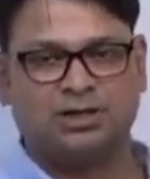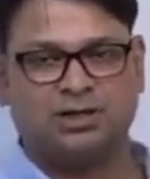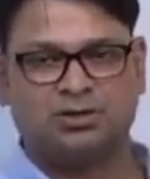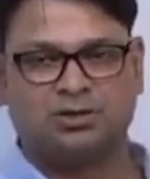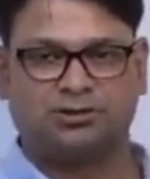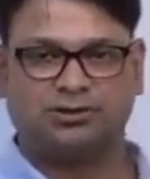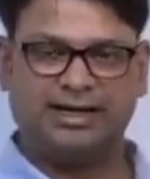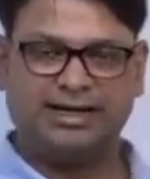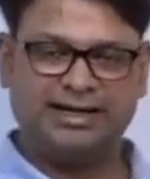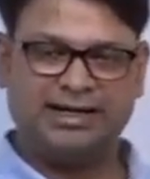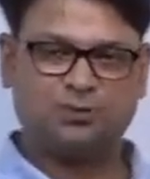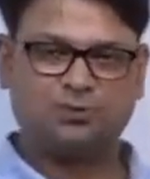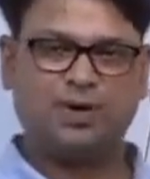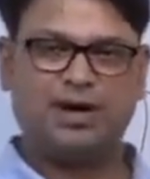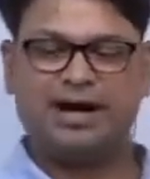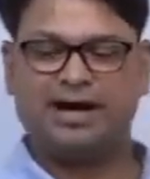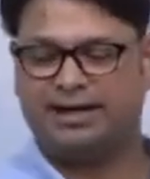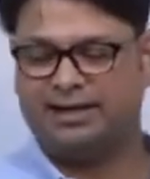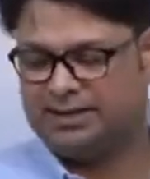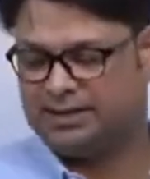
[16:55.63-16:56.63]
So that is
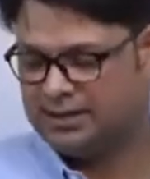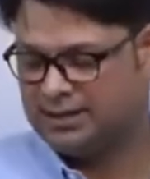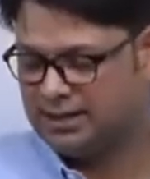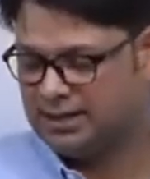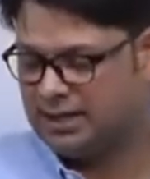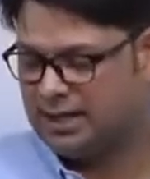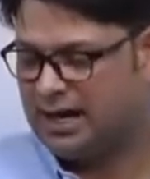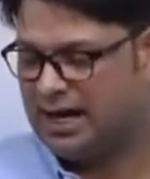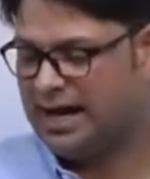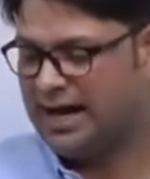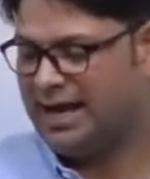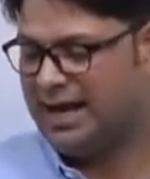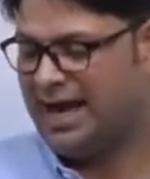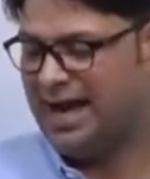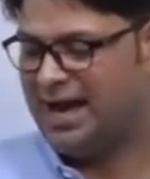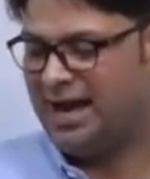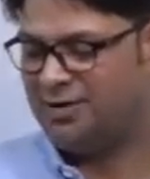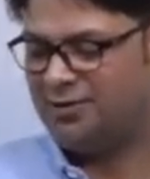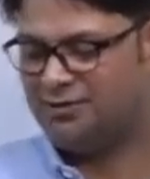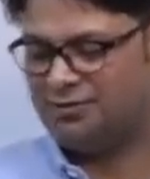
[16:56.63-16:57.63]
why I
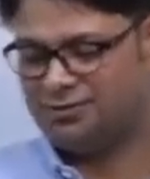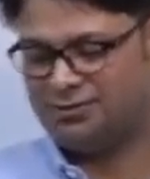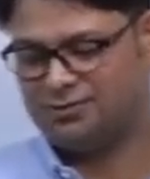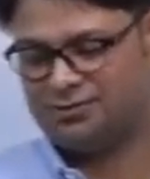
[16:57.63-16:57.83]
have